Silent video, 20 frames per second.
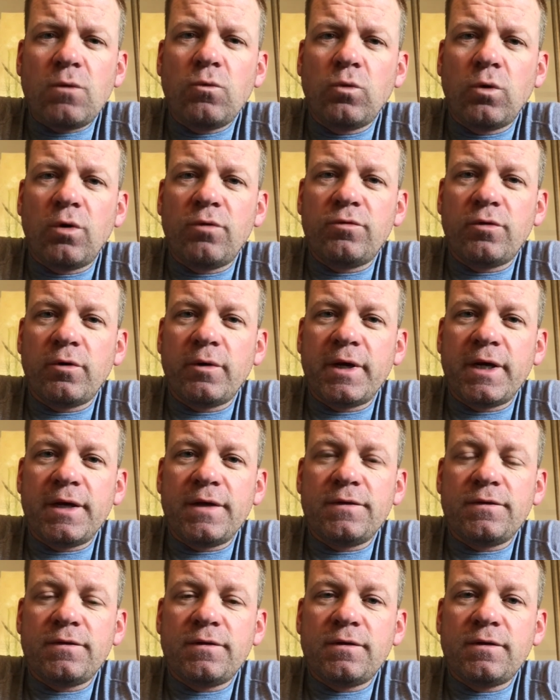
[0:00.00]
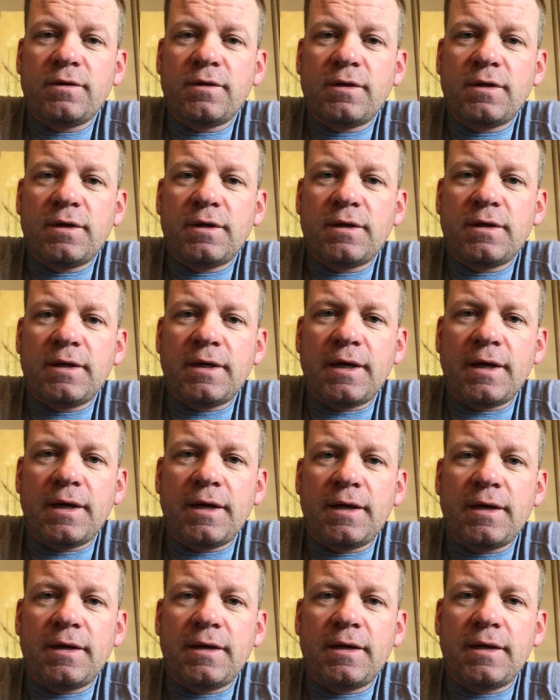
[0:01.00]
Wolverines,
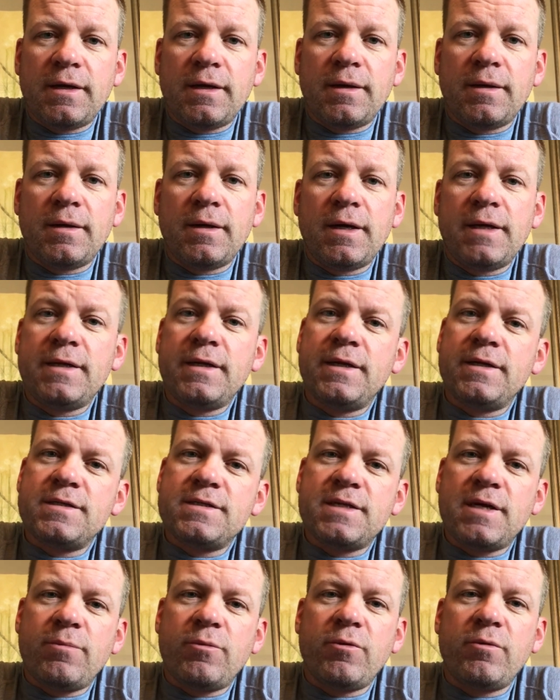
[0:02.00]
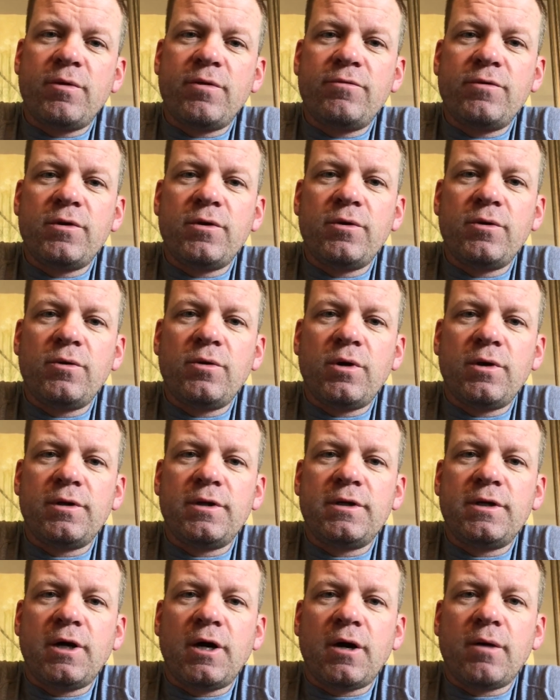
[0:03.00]
and I did a separate review on
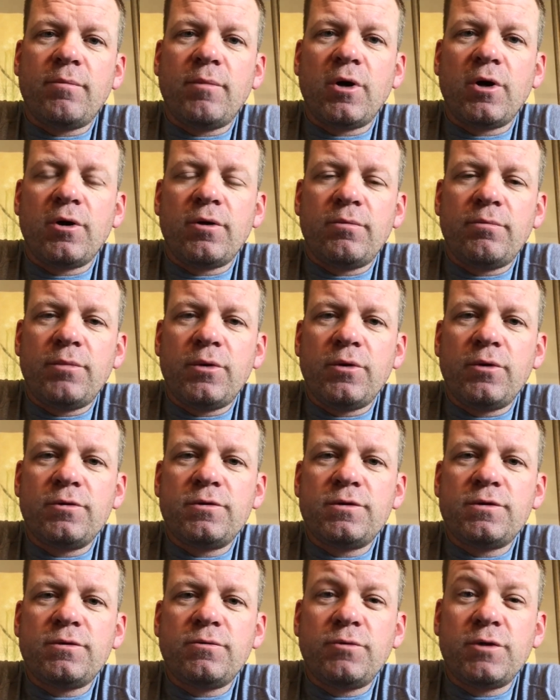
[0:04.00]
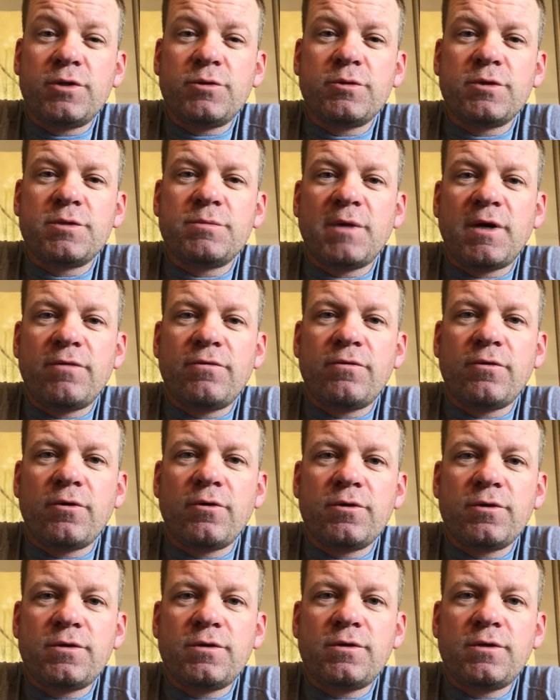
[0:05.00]
the Doc Martin boots, which was my
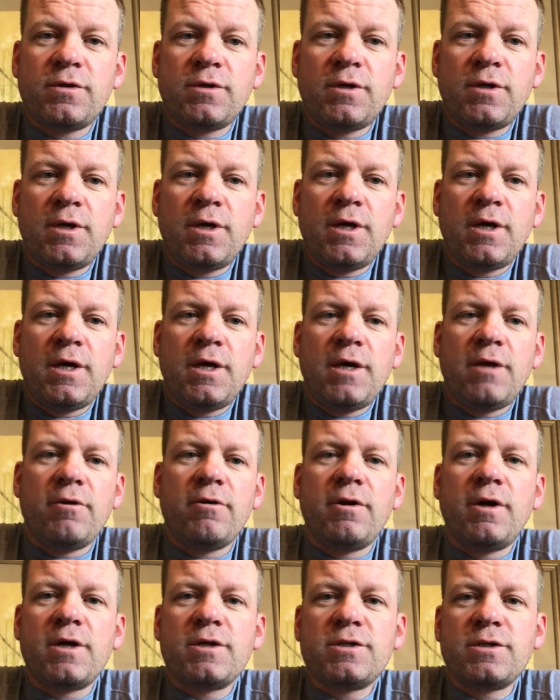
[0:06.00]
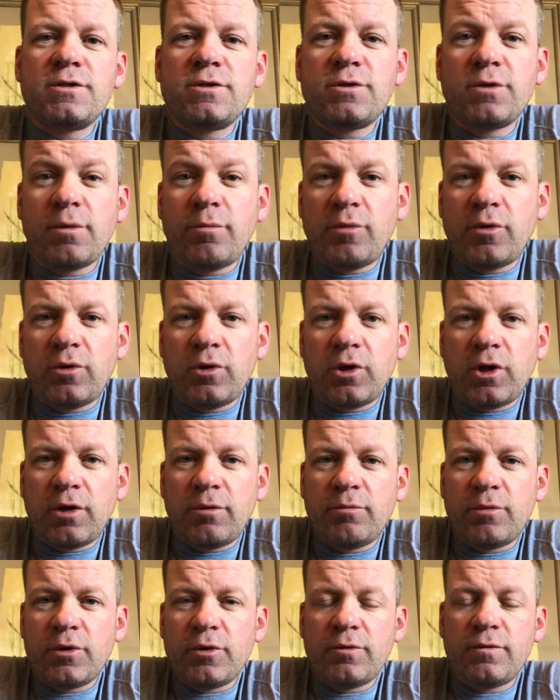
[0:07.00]
first introduction to a
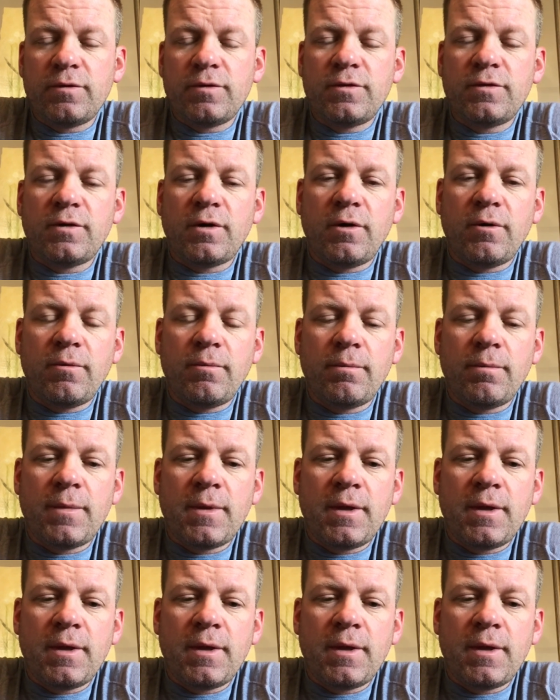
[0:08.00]
pull-on boot. So